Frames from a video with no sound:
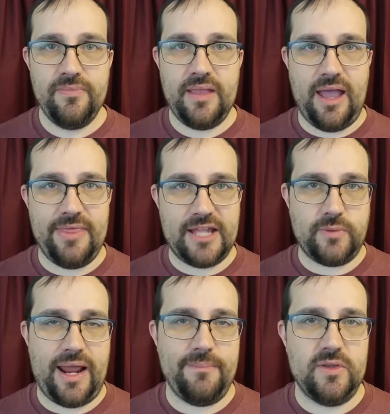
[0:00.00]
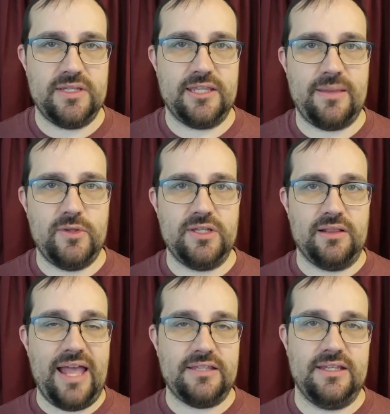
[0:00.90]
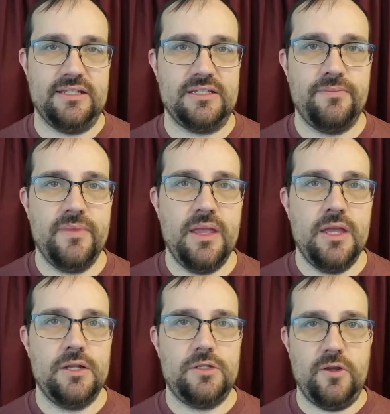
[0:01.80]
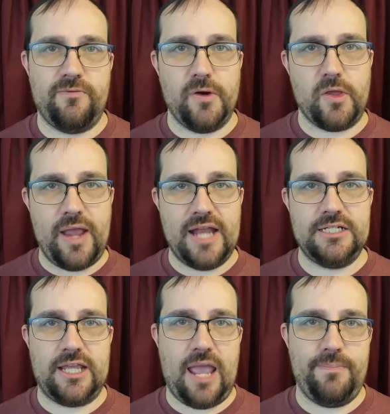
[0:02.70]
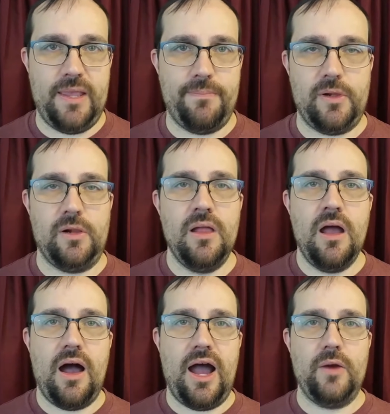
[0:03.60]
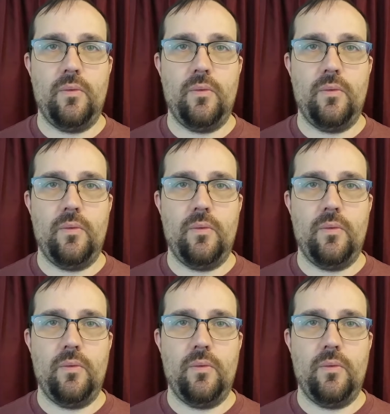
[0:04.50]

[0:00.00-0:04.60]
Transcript: That's what I'm using lessons to further educate people on